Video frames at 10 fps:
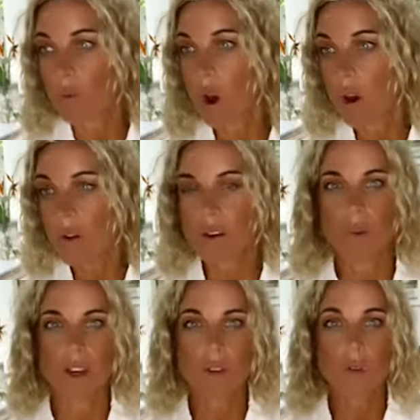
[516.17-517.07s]
woke and
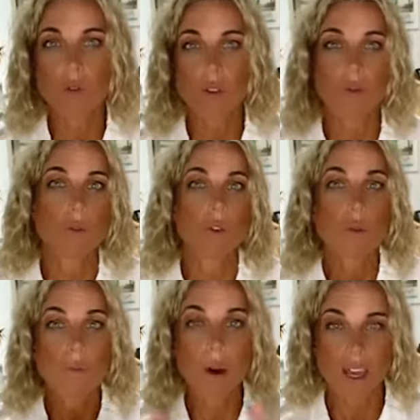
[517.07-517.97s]
we could all do
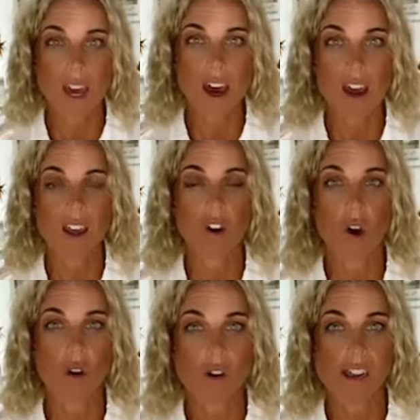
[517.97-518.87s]
kumbaya and
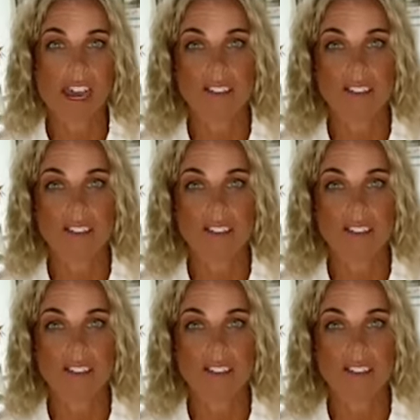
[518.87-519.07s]
co-create.